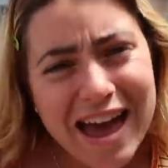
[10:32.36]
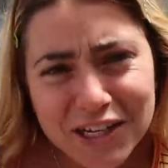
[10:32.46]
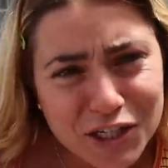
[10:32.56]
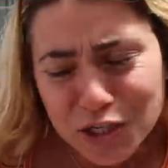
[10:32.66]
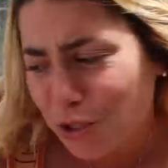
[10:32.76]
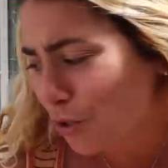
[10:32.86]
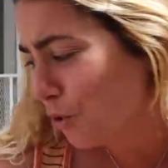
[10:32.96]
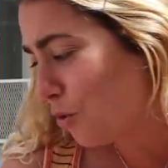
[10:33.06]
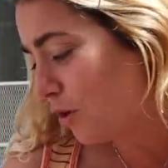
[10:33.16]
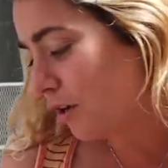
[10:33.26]

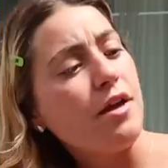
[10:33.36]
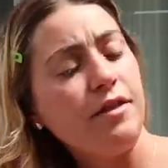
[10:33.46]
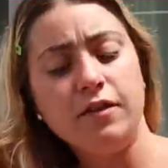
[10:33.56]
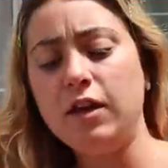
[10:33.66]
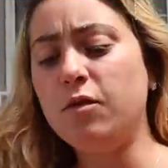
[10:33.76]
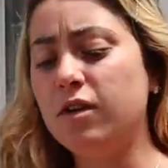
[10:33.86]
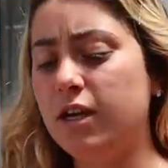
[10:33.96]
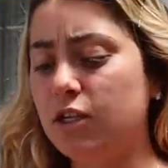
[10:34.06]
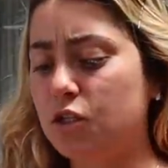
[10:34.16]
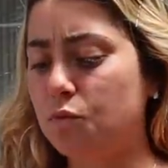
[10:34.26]
attitude. I think they were
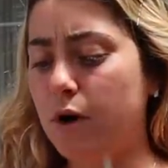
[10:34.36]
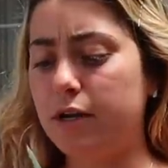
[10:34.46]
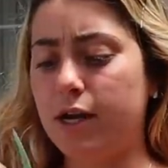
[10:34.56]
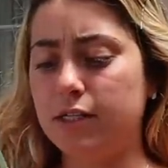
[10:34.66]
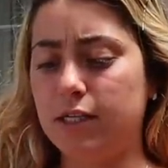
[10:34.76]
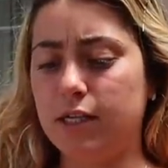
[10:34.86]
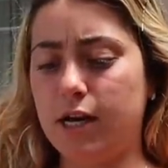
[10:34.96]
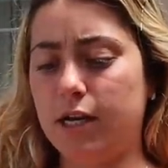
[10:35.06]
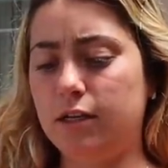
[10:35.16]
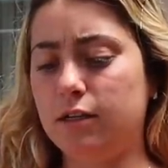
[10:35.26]
each
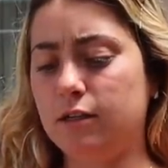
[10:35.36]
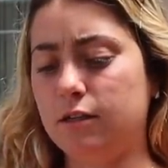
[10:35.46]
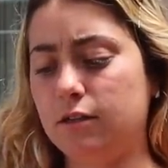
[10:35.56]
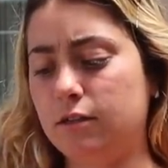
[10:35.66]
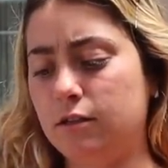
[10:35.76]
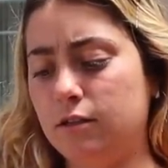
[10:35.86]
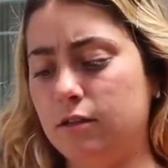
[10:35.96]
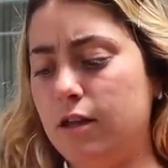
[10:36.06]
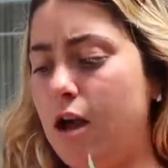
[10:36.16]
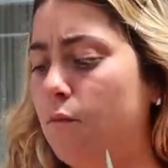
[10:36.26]
$1.99.
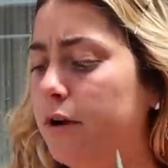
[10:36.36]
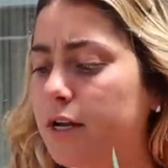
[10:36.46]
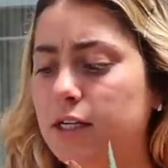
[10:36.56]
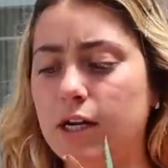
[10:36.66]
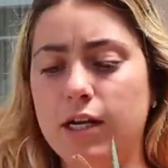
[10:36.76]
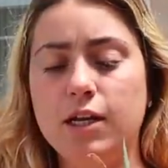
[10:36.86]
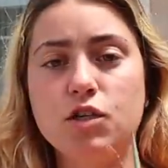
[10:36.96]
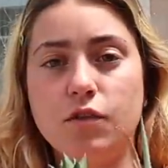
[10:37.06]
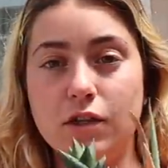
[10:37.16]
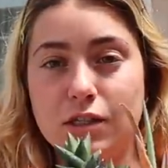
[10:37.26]
Yeah, $1.99
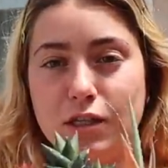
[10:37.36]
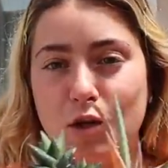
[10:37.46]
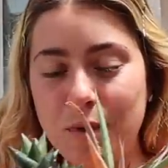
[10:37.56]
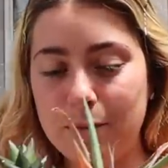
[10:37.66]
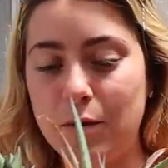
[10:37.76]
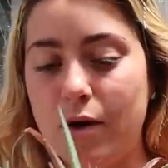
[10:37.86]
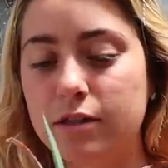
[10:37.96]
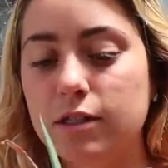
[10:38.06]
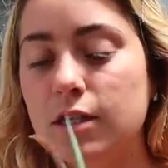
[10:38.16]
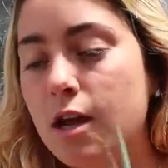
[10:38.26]
each for these little baby
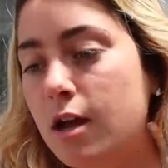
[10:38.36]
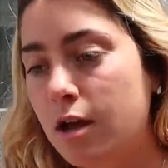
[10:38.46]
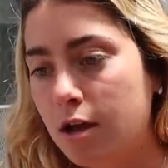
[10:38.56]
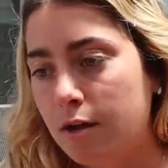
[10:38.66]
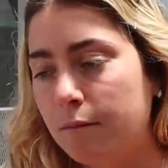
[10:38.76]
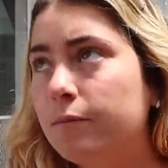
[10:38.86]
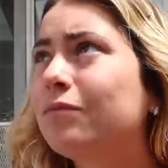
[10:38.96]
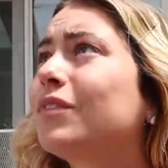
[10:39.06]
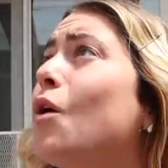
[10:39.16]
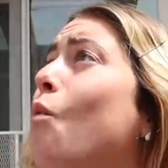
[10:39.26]
ones.
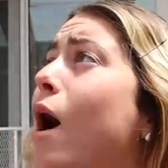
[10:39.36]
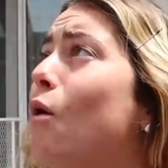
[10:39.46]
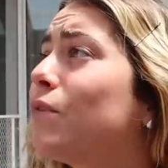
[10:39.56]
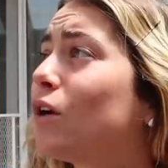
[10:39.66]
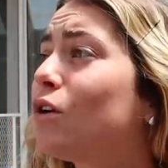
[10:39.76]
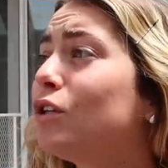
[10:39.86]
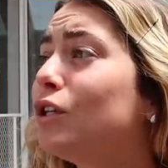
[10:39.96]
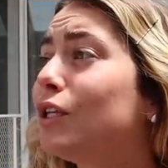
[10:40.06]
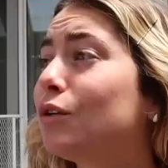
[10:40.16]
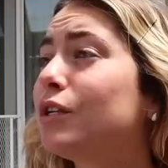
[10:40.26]
Wow, there are
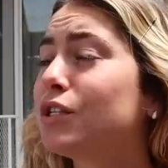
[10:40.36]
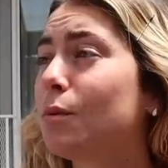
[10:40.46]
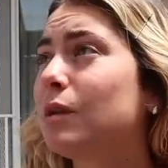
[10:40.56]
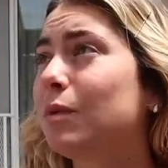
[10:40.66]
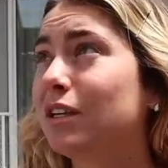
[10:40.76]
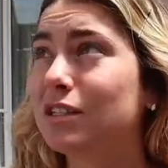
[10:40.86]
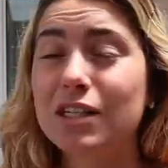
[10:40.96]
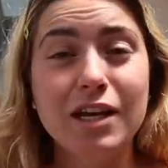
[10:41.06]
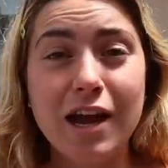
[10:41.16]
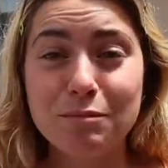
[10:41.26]
literally so many plants
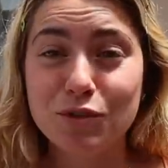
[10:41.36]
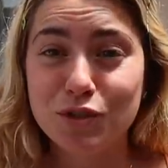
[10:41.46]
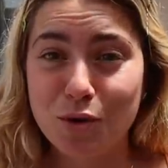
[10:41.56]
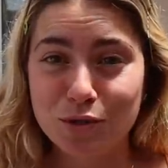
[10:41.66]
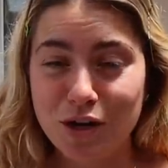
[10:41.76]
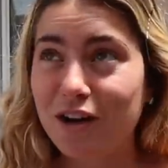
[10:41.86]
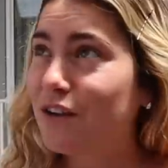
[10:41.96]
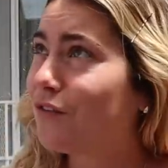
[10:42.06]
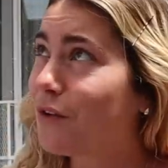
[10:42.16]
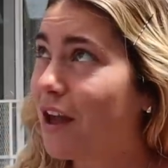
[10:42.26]
today. I'm so
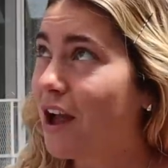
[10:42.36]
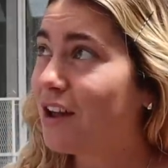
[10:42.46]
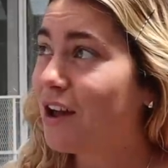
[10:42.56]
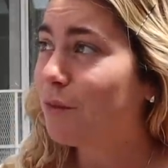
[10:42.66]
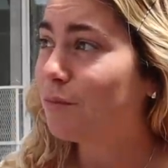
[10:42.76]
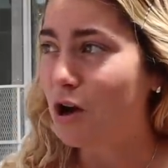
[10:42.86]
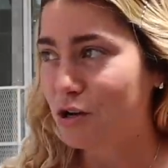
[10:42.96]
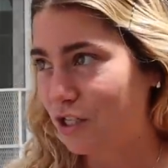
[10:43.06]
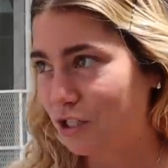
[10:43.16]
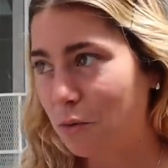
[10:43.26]
sorry for that obnoxious